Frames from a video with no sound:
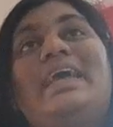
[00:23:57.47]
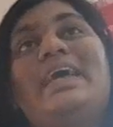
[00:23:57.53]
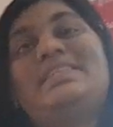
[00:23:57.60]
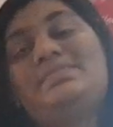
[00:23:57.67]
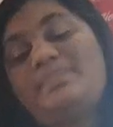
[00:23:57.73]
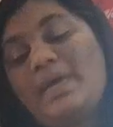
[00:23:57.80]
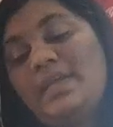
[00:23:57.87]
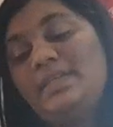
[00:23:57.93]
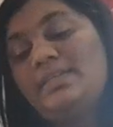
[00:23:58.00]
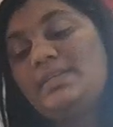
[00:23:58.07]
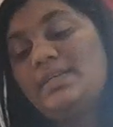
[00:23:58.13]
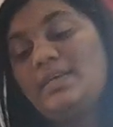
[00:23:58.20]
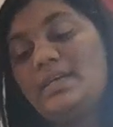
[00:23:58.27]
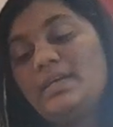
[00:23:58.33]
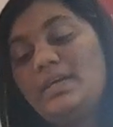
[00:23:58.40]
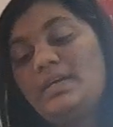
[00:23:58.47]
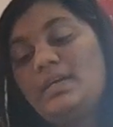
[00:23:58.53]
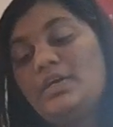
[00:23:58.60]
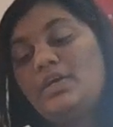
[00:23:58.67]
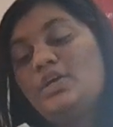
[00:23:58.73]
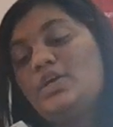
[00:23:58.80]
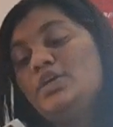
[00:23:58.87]
aspect.
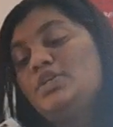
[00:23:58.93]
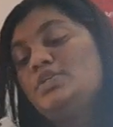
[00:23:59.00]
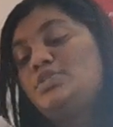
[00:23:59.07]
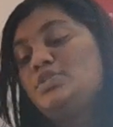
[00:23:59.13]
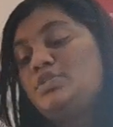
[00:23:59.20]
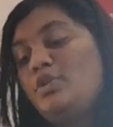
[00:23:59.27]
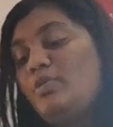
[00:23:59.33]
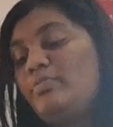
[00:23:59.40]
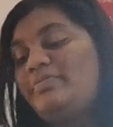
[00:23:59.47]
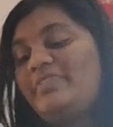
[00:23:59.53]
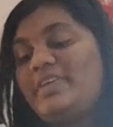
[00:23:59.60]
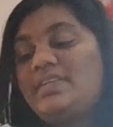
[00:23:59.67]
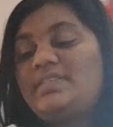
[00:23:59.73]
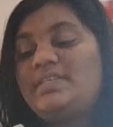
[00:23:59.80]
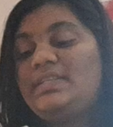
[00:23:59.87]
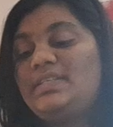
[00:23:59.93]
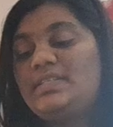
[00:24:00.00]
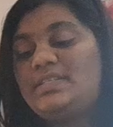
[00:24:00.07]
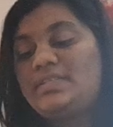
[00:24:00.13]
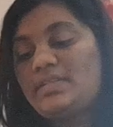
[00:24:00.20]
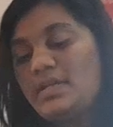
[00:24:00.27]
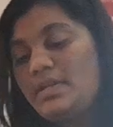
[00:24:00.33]
Slope facing the
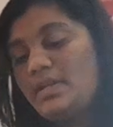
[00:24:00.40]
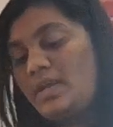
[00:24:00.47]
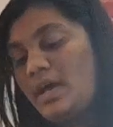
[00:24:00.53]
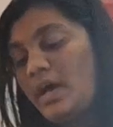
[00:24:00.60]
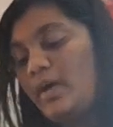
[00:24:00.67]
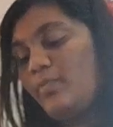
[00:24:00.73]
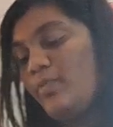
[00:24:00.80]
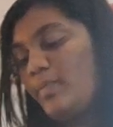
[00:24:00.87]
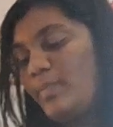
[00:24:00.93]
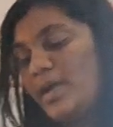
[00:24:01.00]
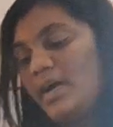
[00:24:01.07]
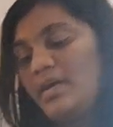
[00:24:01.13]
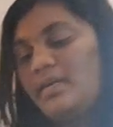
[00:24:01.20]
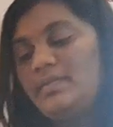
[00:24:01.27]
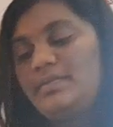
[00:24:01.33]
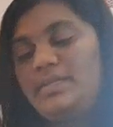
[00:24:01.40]
sun are warmer